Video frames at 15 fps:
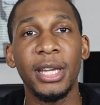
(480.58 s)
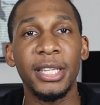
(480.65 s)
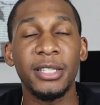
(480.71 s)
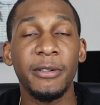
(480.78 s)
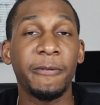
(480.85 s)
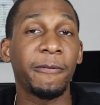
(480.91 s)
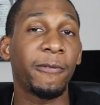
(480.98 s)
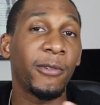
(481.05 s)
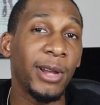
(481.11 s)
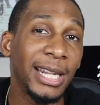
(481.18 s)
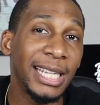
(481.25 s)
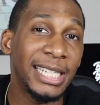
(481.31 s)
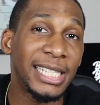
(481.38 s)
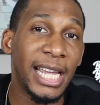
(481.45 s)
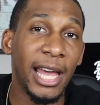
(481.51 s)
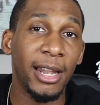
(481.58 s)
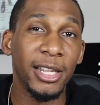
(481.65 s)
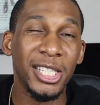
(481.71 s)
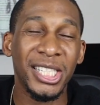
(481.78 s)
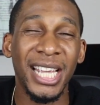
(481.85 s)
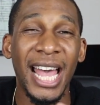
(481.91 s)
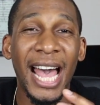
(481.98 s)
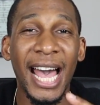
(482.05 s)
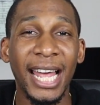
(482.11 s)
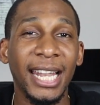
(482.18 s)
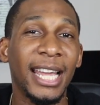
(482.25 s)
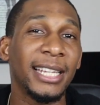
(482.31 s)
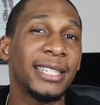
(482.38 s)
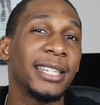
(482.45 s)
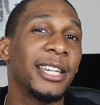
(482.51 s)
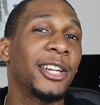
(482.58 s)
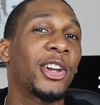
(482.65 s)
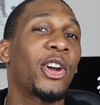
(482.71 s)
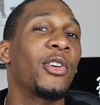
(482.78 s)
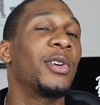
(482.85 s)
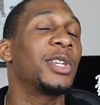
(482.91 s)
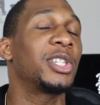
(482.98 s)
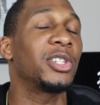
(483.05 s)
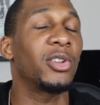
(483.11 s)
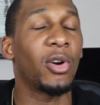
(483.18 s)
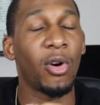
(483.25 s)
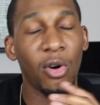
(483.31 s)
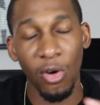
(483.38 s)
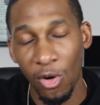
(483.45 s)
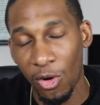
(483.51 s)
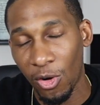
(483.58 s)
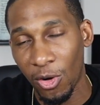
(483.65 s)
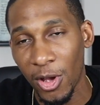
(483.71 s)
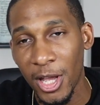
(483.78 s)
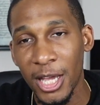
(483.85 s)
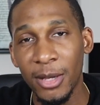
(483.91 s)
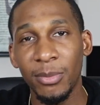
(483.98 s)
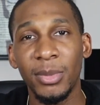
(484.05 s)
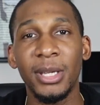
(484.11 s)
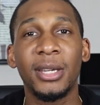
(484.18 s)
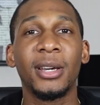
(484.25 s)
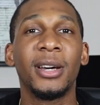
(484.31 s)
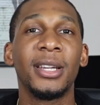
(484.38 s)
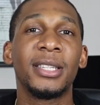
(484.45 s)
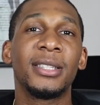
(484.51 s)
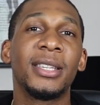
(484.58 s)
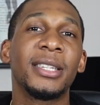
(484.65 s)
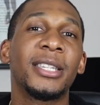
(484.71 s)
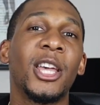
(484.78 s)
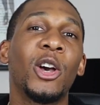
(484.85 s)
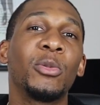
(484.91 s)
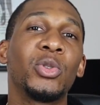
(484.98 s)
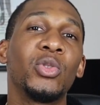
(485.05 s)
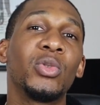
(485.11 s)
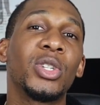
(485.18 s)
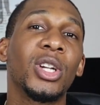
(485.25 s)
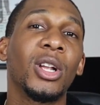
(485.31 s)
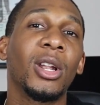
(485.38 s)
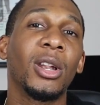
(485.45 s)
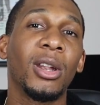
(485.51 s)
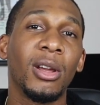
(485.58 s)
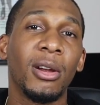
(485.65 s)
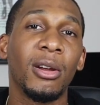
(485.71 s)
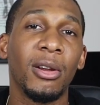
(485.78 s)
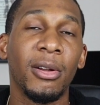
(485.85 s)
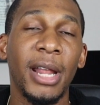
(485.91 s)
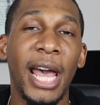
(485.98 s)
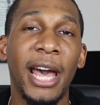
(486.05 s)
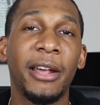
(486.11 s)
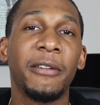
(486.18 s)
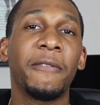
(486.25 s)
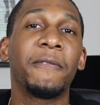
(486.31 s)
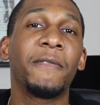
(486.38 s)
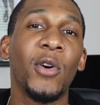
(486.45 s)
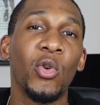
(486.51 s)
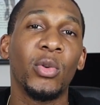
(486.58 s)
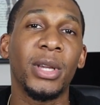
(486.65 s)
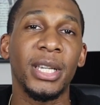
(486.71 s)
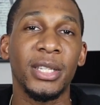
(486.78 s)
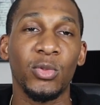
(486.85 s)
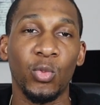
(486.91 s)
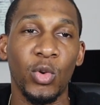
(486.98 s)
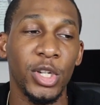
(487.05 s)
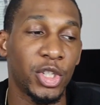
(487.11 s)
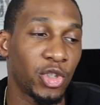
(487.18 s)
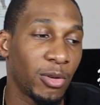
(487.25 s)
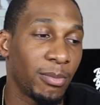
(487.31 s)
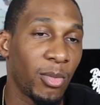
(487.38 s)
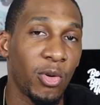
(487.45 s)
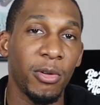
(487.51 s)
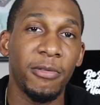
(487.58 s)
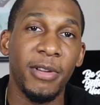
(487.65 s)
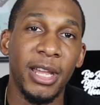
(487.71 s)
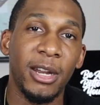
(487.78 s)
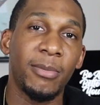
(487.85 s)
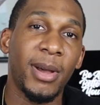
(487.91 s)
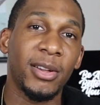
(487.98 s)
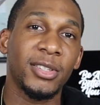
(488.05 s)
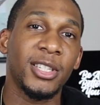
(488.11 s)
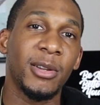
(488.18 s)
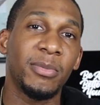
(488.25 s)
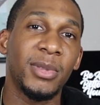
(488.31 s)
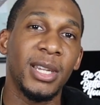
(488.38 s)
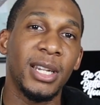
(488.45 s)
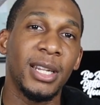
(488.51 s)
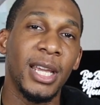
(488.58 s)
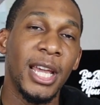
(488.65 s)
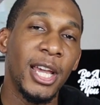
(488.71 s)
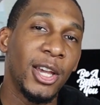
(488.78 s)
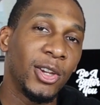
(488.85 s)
it's a friendly challenge. I like to encourage it all because this helps you to learn how to focus. Once you're motivated about something,